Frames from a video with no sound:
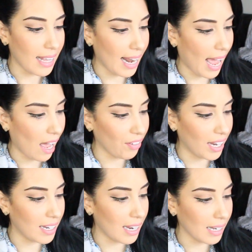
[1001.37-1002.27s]
Then I
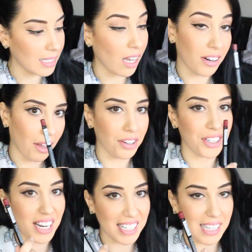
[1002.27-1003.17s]
have a NYX, another
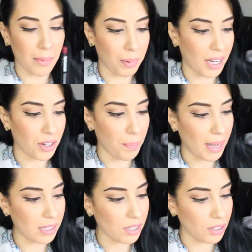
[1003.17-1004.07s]
NYX lip liner
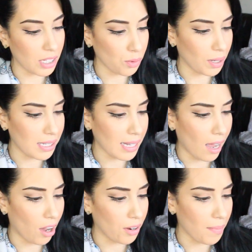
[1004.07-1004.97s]
pencil. This one is
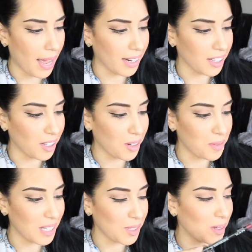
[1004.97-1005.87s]
not automatic
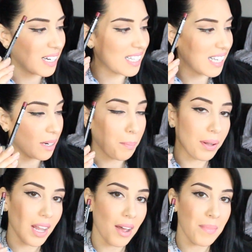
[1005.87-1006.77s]
though. This one is in
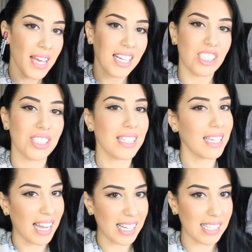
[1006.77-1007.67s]
Plum, just
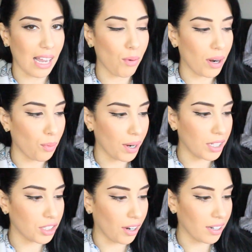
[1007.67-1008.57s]
in case I wanna
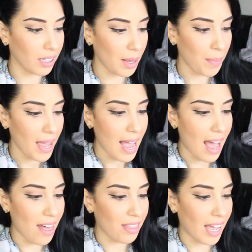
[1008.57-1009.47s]
wear a dark lip.
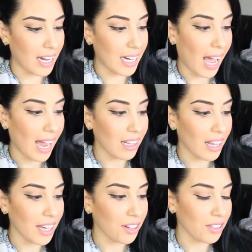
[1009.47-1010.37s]
And then an
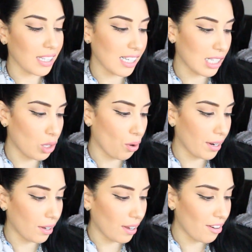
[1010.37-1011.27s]
eyeliner. This is
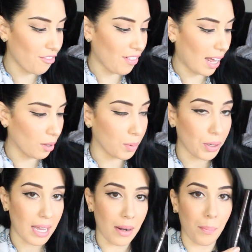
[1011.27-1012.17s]
L'Oreal
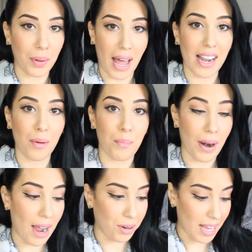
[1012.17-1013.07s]
Infallible in Black
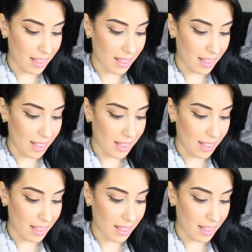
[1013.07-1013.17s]
Brown.